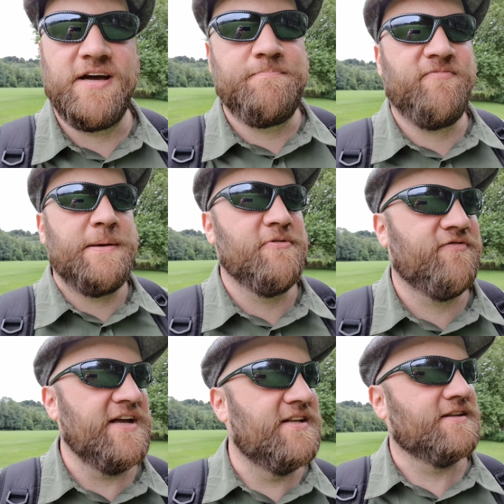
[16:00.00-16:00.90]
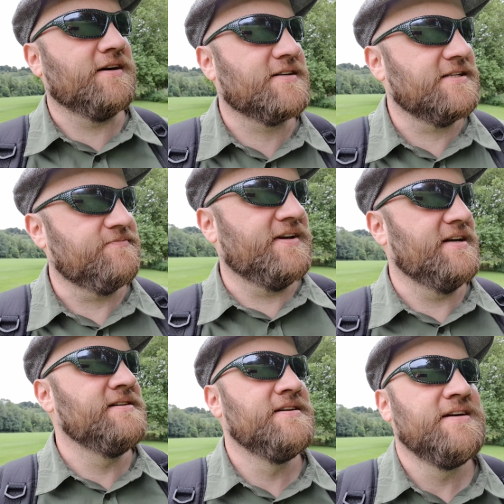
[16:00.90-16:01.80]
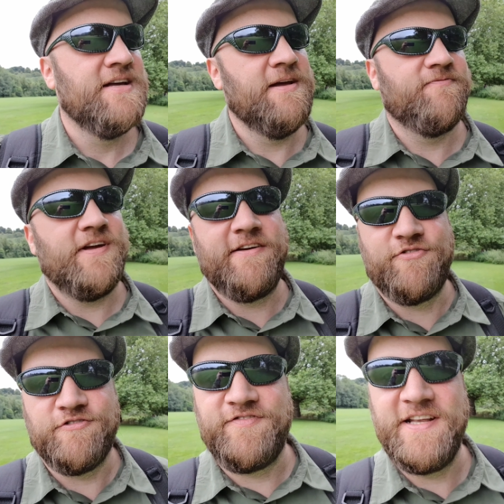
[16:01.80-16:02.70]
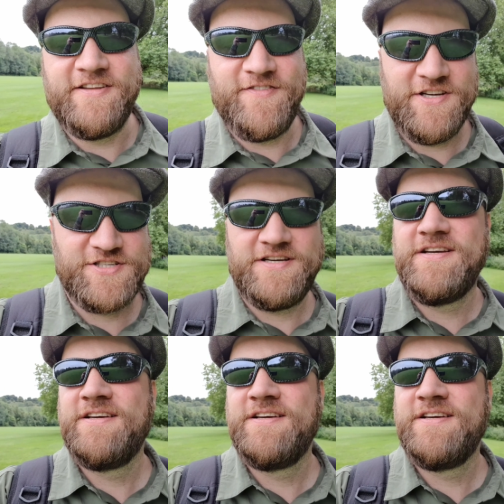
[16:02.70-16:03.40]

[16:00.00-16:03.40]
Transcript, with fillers: uh, people feed the ducks up there and therefore feed the fish,